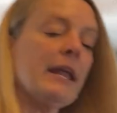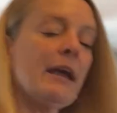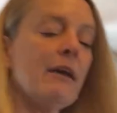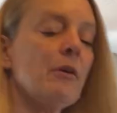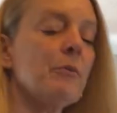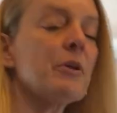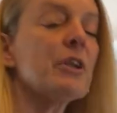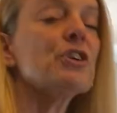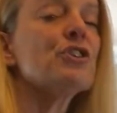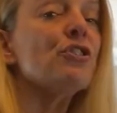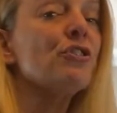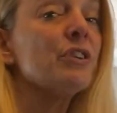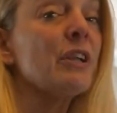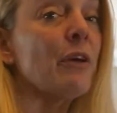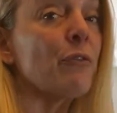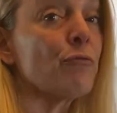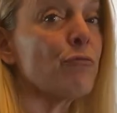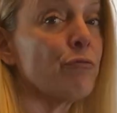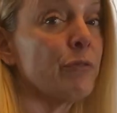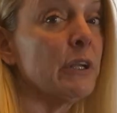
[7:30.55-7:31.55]
now I'm going to turn it
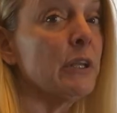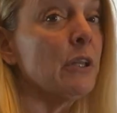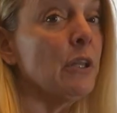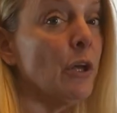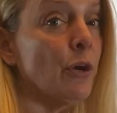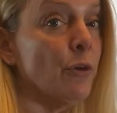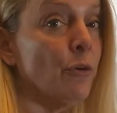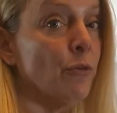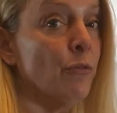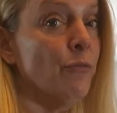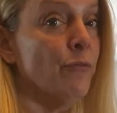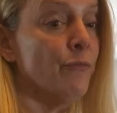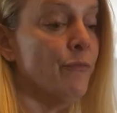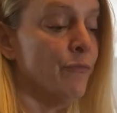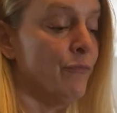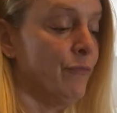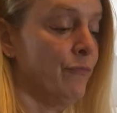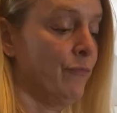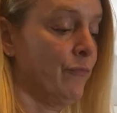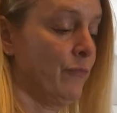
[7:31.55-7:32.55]
down real low.
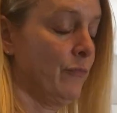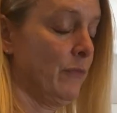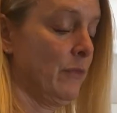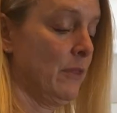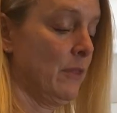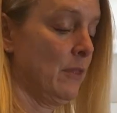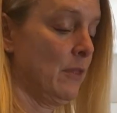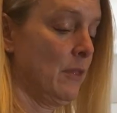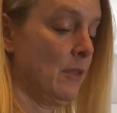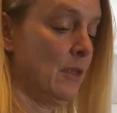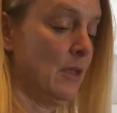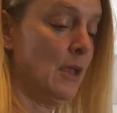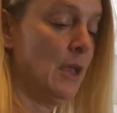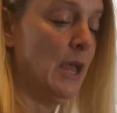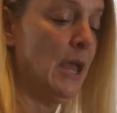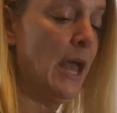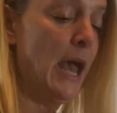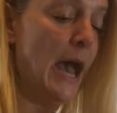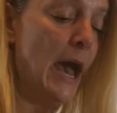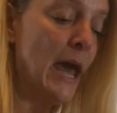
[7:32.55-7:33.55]

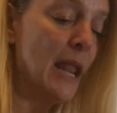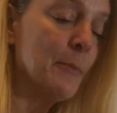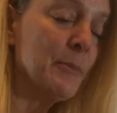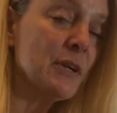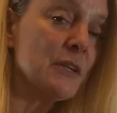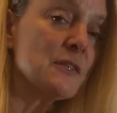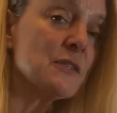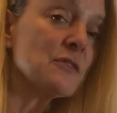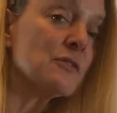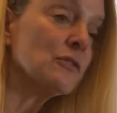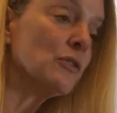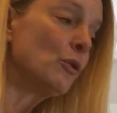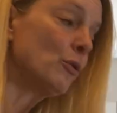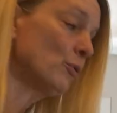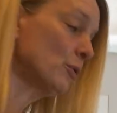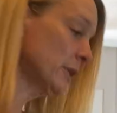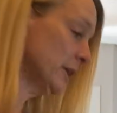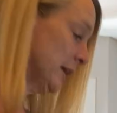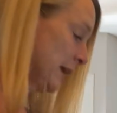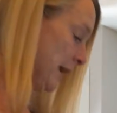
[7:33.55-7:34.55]
And I'm going to
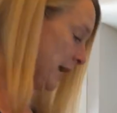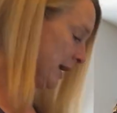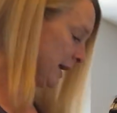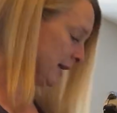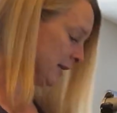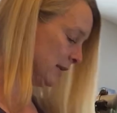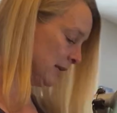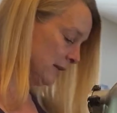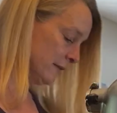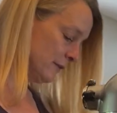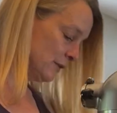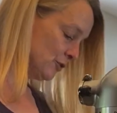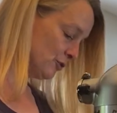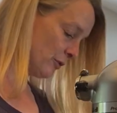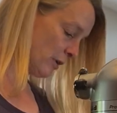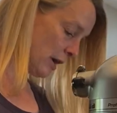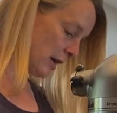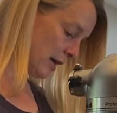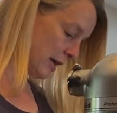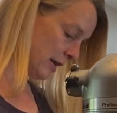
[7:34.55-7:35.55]
slowly add in the
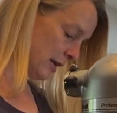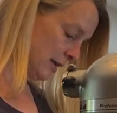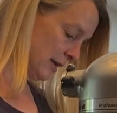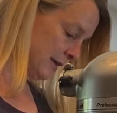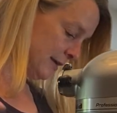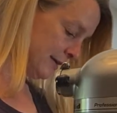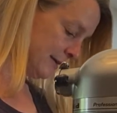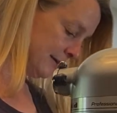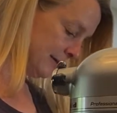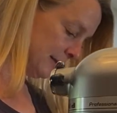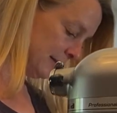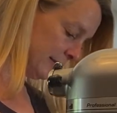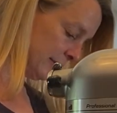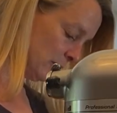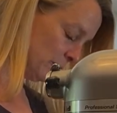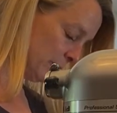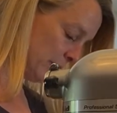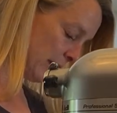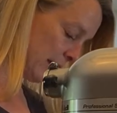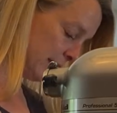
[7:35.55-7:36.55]
dry, a
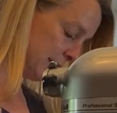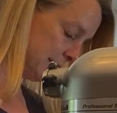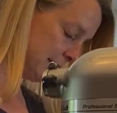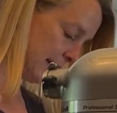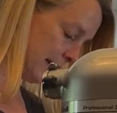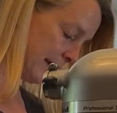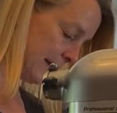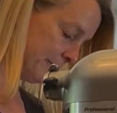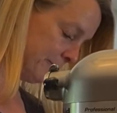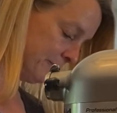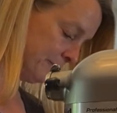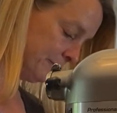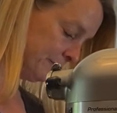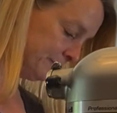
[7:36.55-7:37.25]
little bit at a time.